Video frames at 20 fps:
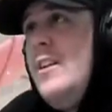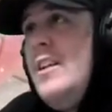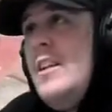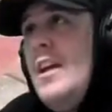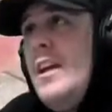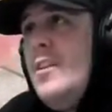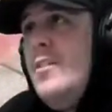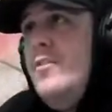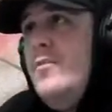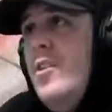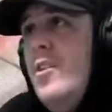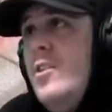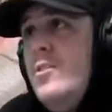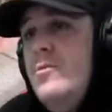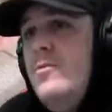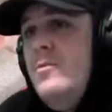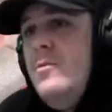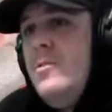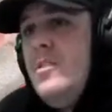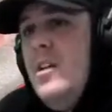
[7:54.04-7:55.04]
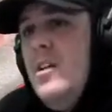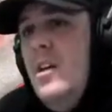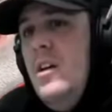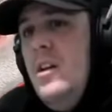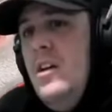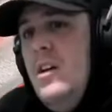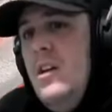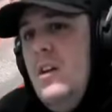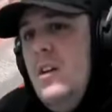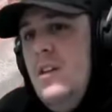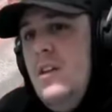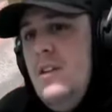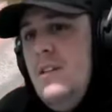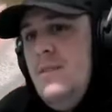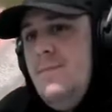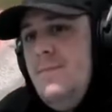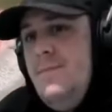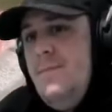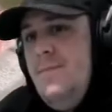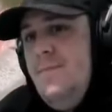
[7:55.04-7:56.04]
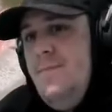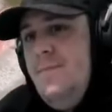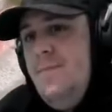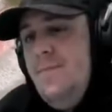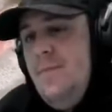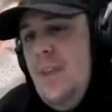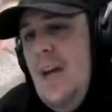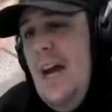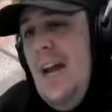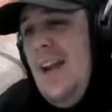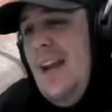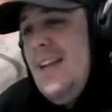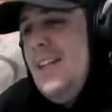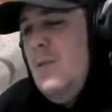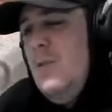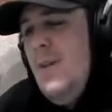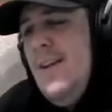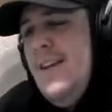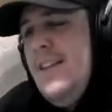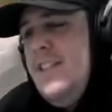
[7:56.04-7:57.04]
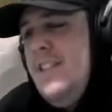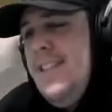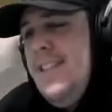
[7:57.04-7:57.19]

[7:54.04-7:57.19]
like her vocals. I like the way that she